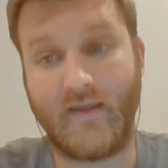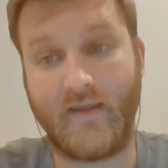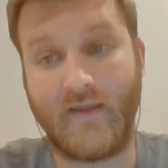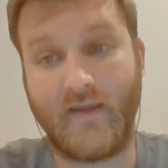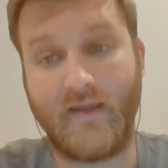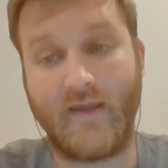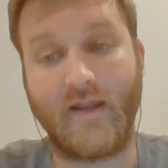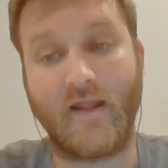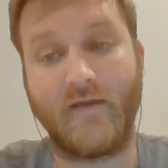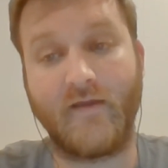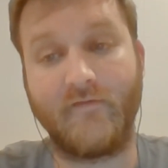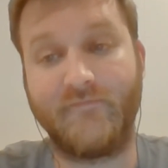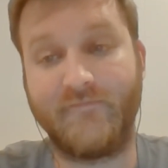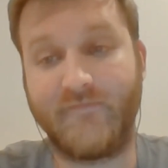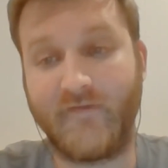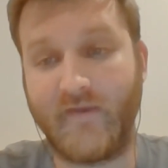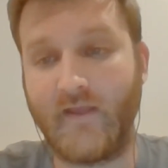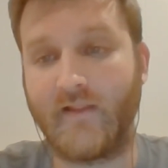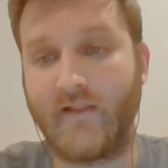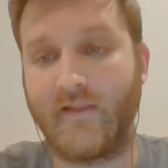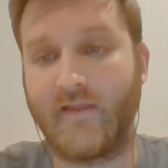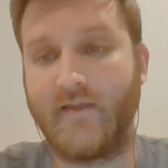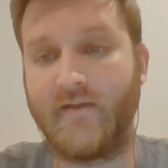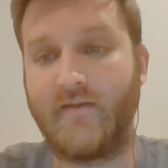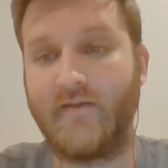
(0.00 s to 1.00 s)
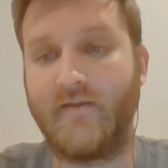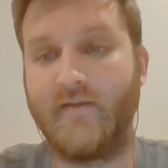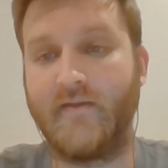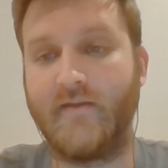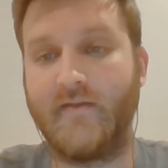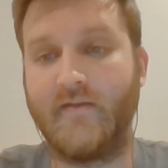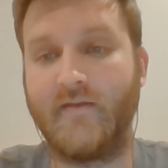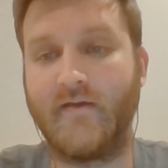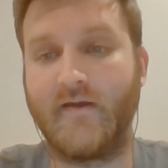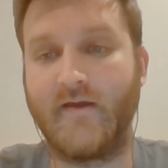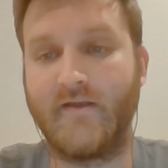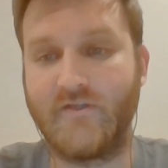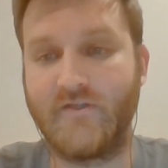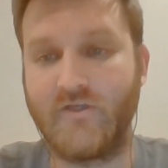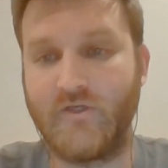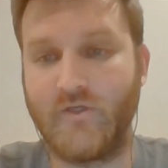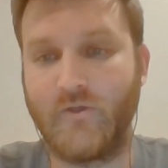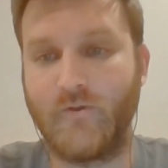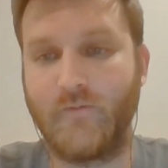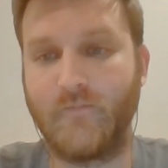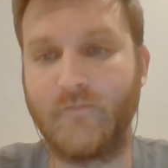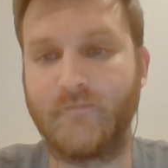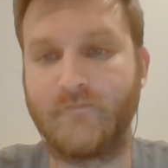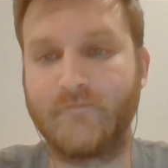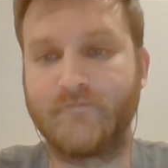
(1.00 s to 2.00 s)
I feel it. I
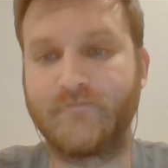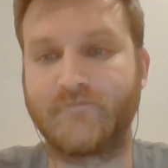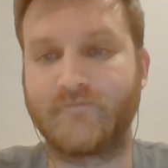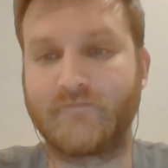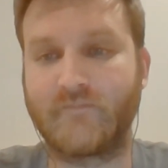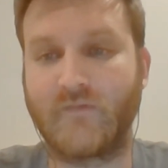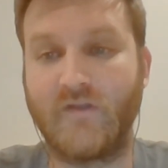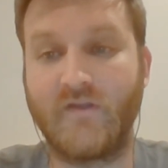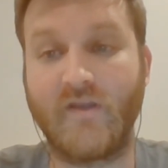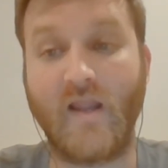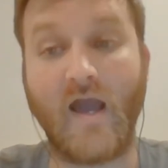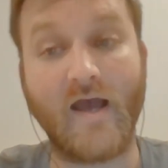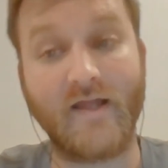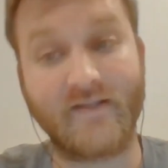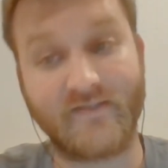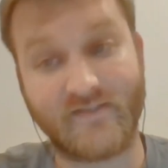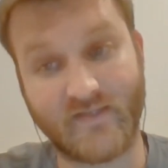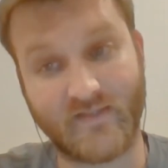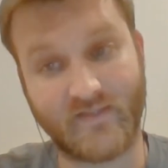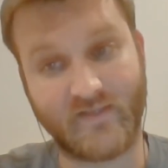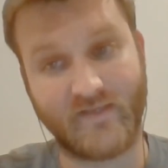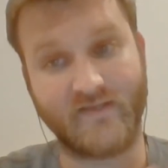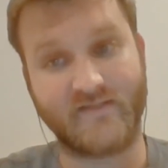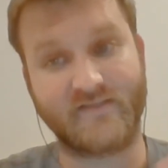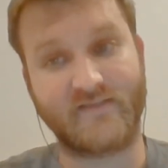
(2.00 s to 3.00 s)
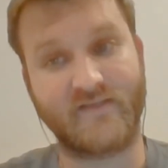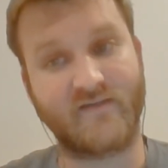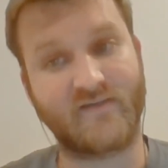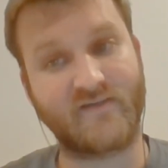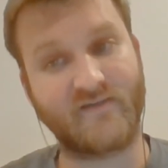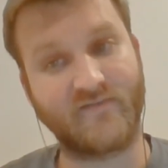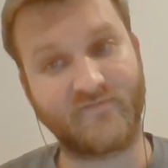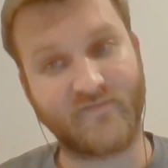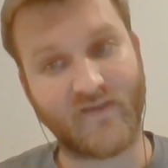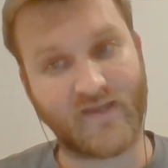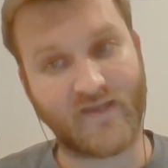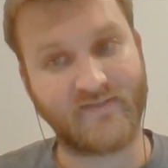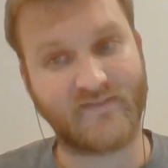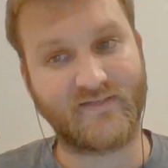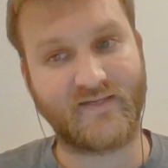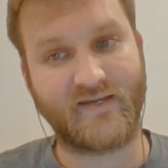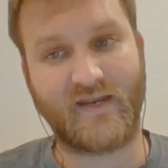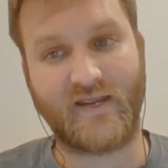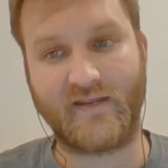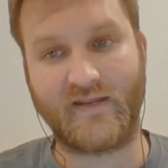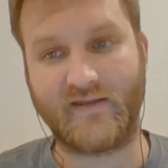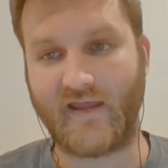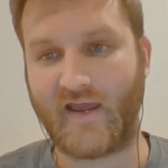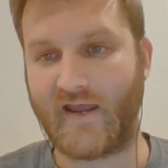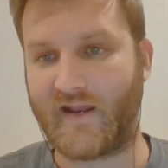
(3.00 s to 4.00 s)
do. Not to the extent of
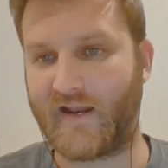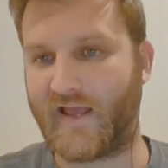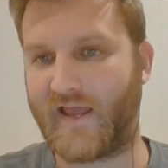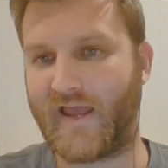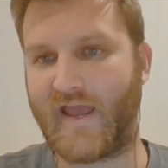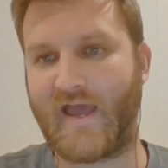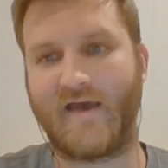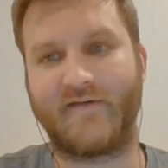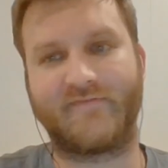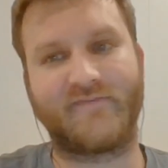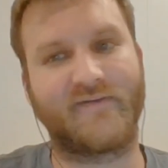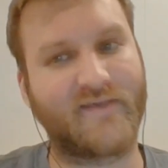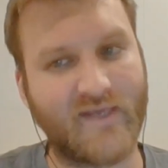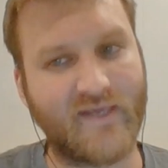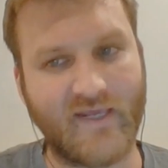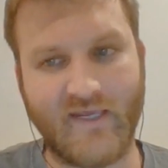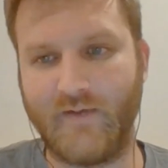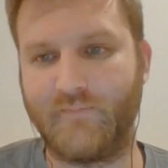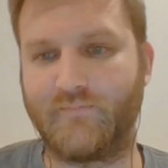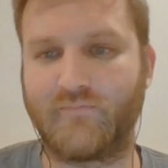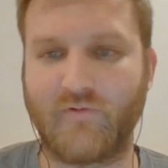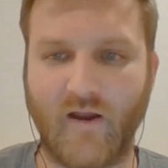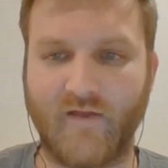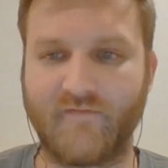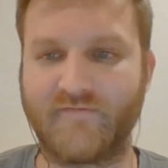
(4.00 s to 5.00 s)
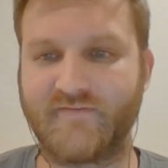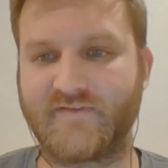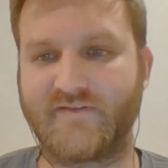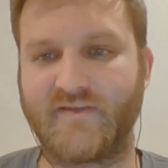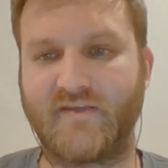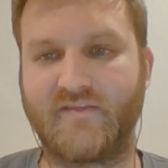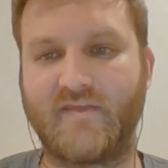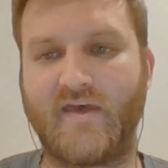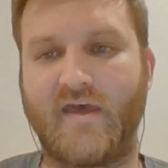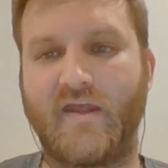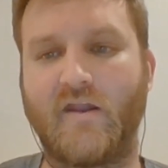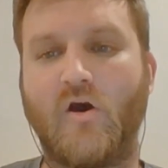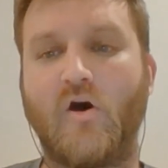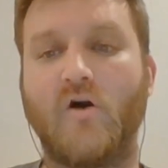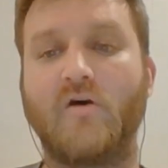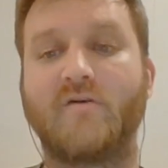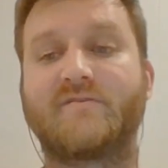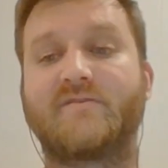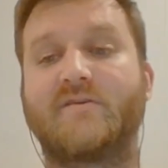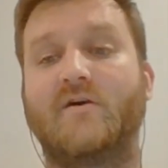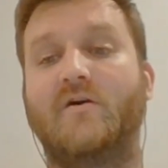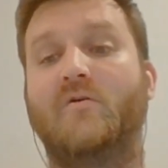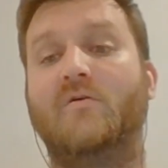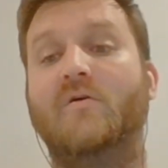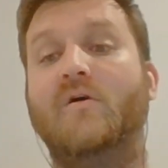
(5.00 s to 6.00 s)
1989. I have to keep prefacing that.
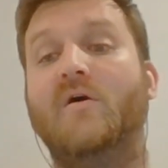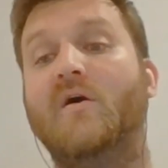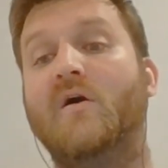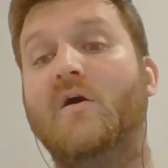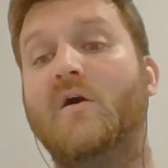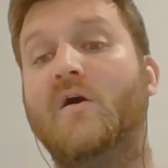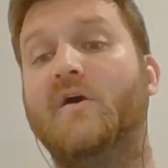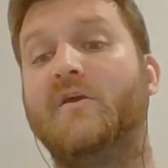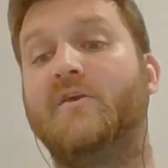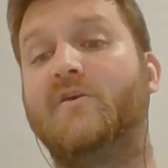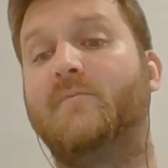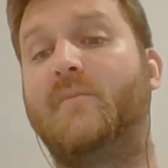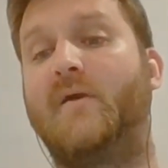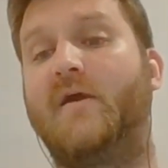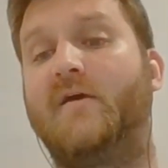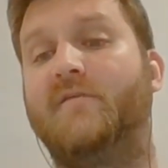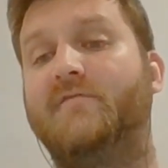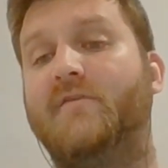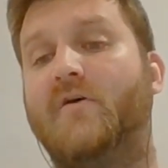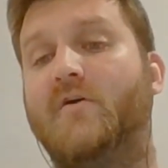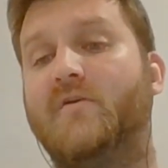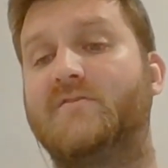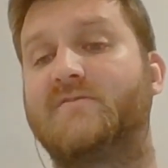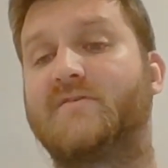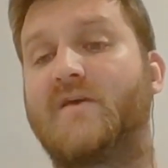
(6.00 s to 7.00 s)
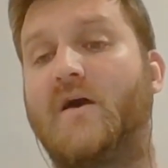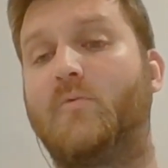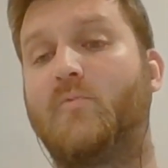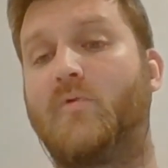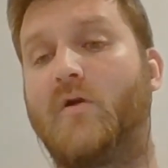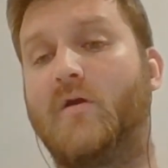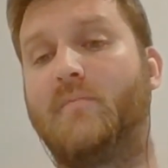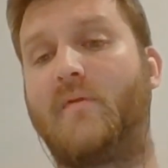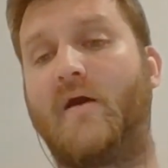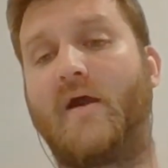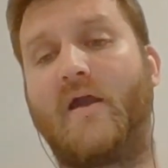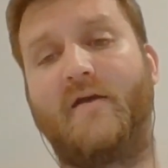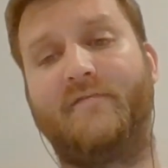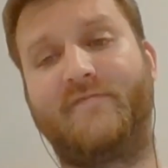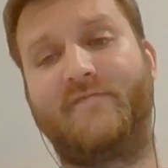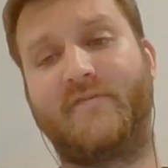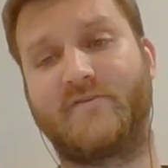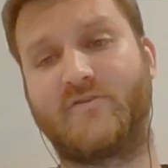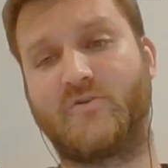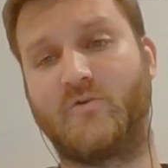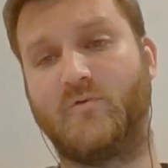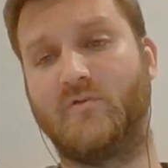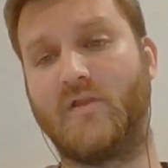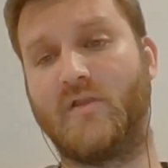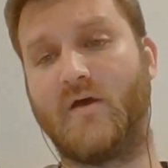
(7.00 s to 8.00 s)
Also, you may have noticed I'm wearing my
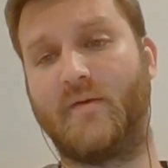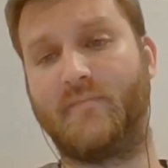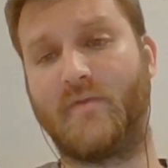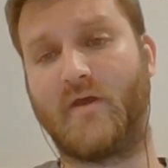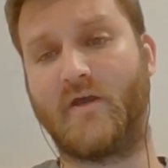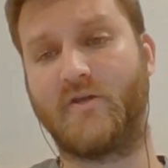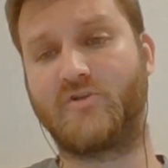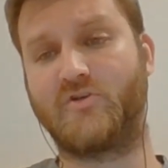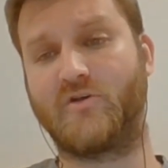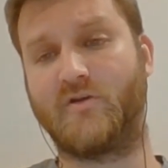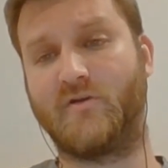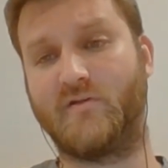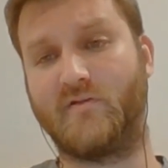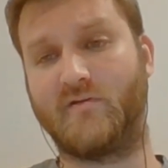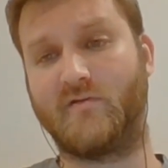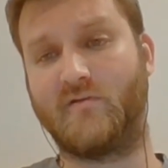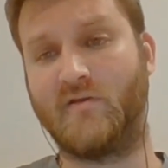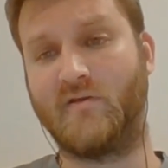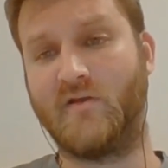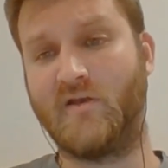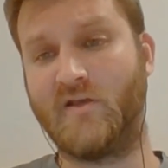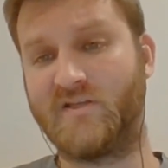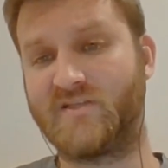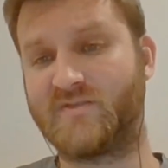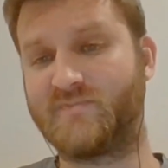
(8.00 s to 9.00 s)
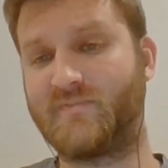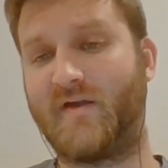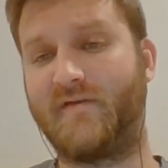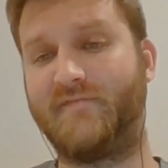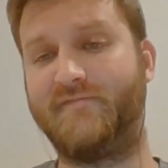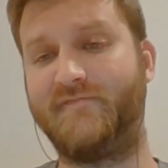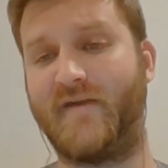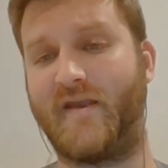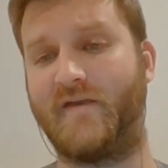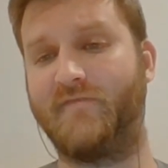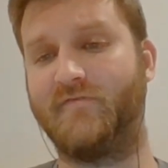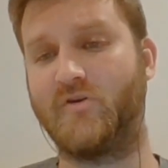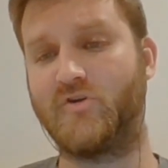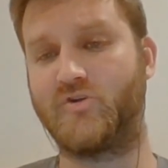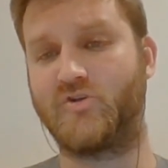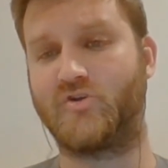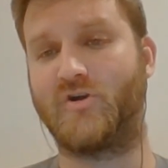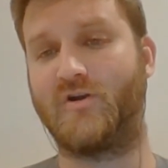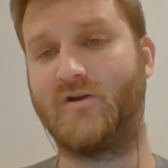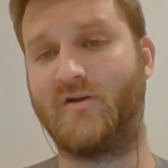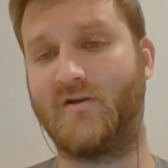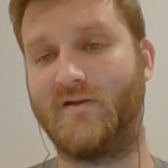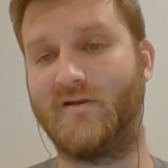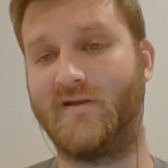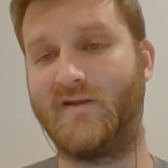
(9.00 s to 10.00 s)
FSU alumni shirt. It's my favorite
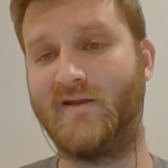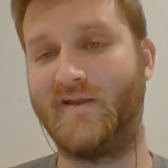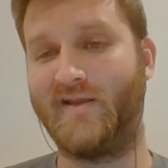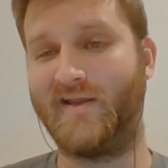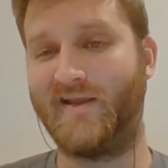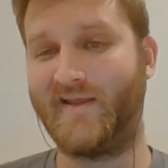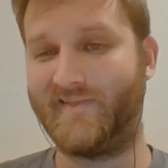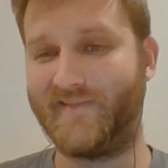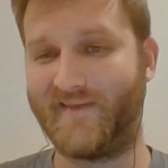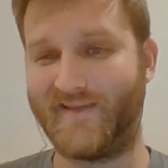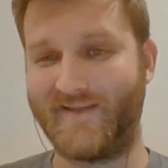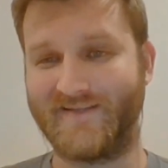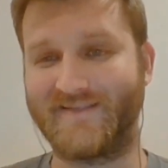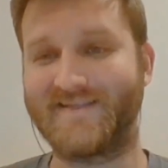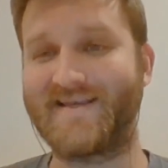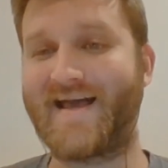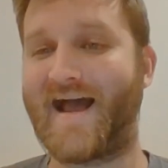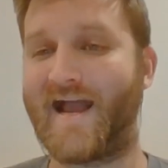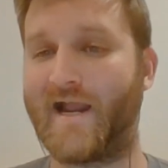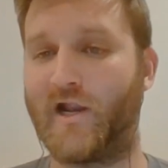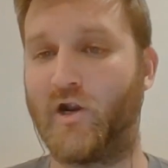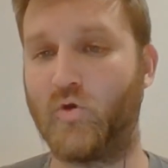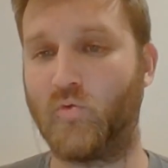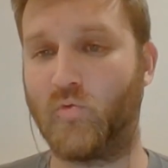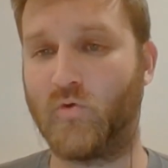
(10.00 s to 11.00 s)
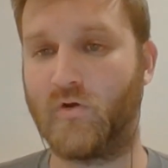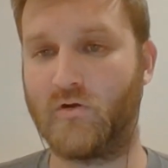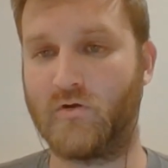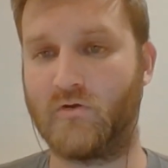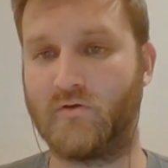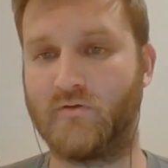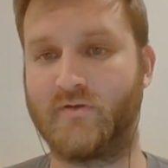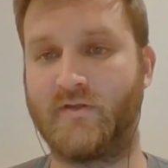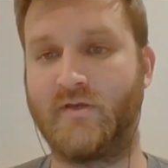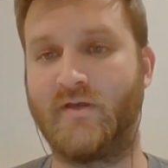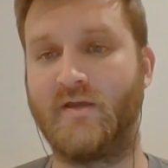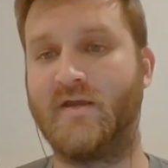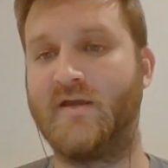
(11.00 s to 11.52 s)
shirt in the entire world.